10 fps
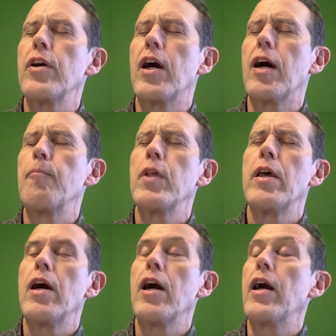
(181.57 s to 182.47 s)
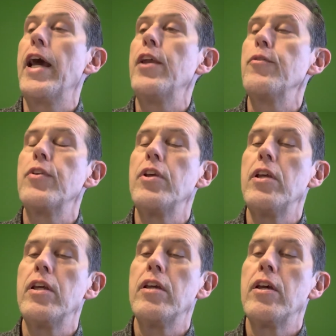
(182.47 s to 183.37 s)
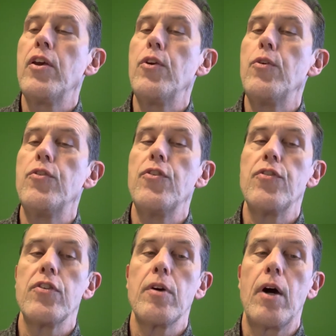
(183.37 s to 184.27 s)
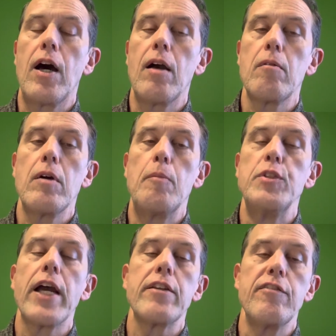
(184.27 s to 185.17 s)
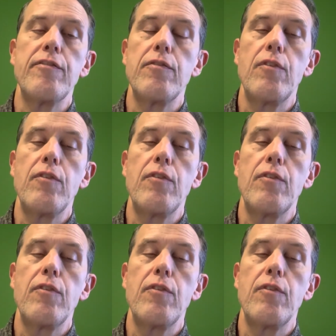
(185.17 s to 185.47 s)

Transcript: AUT uses objective